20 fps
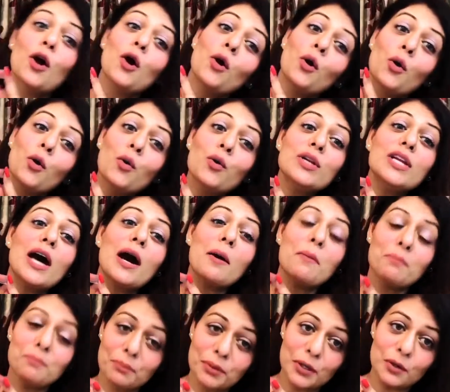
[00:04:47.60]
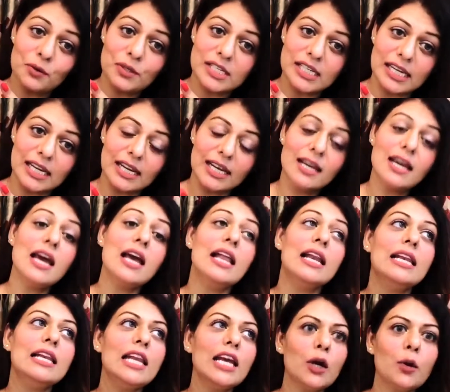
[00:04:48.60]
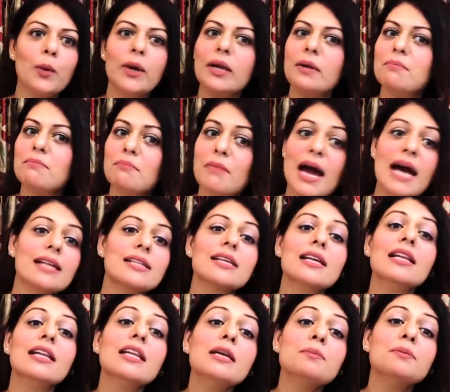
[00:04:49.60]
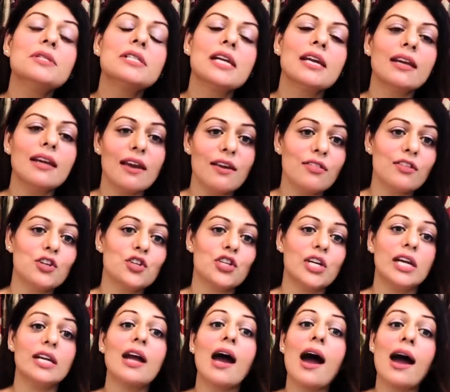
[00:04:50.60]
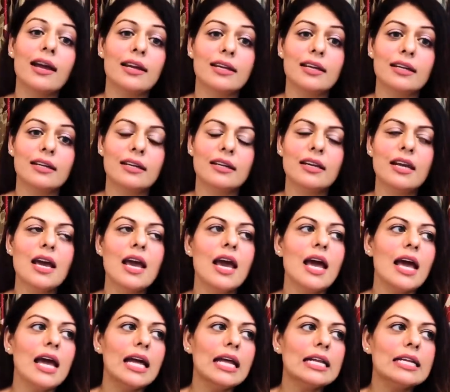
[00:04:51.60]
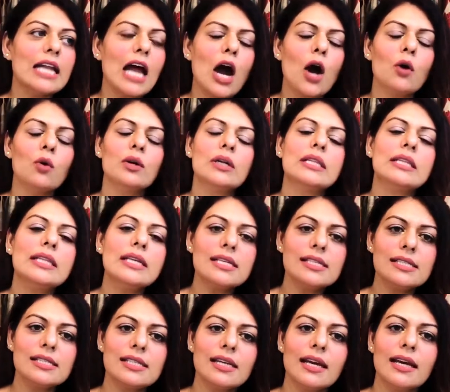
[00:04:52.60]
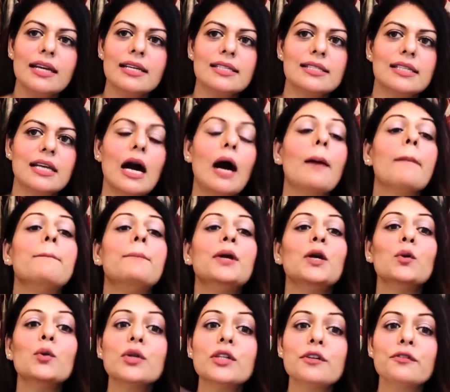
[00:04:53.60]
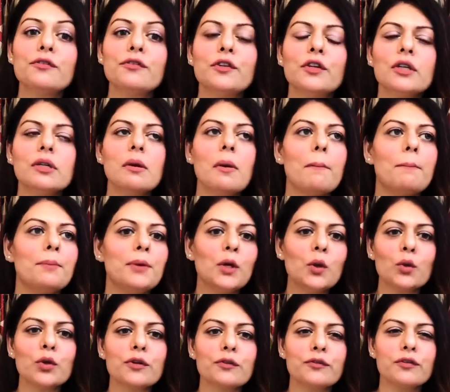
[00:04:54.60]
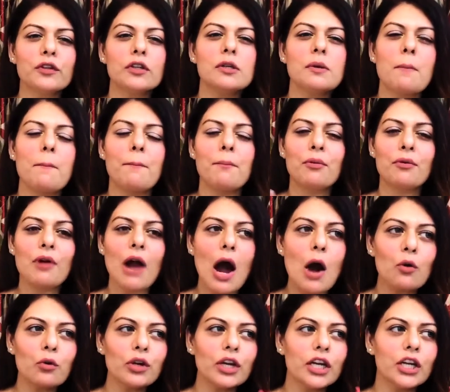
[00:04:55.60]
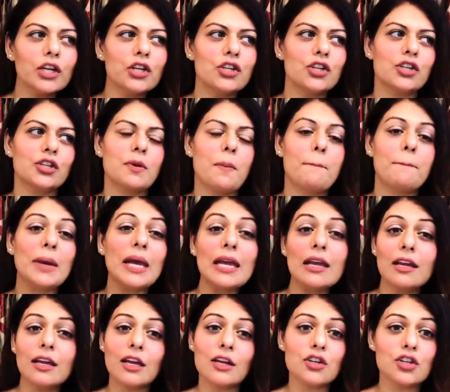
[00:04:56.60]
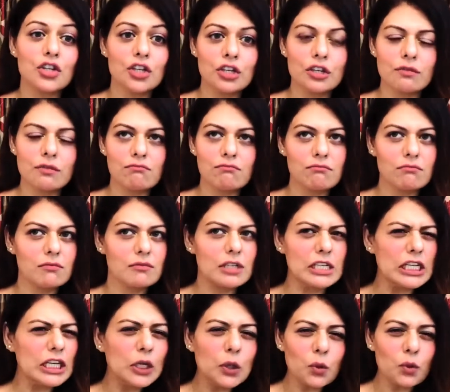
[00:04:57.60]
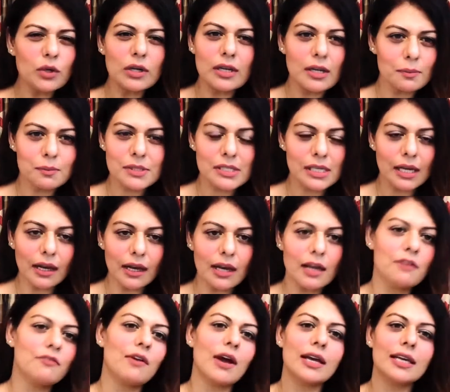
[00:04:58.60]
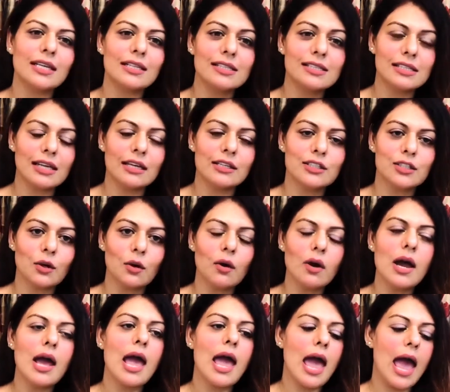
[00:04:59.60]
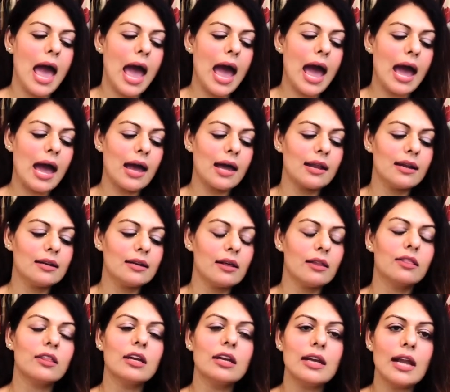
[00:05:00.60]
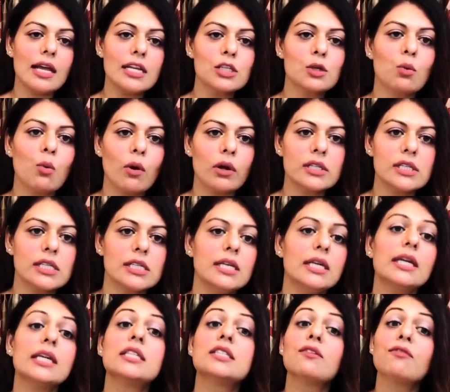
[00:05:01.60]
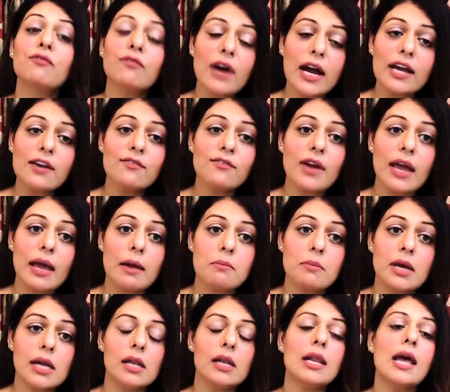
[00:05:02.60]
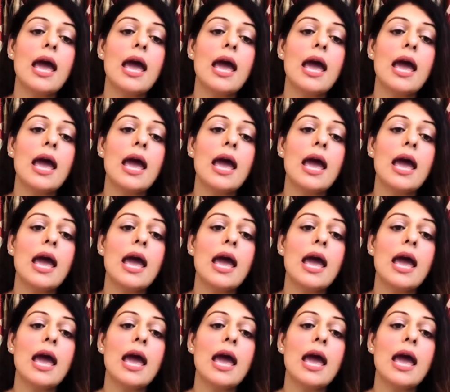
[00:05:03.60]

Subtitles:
Huda Beauty liquid matte lipstick in the shade Icon. Now this is a beautiful brownish pinkish nude lipstick, if I can say so. And the net quantity is 5 ml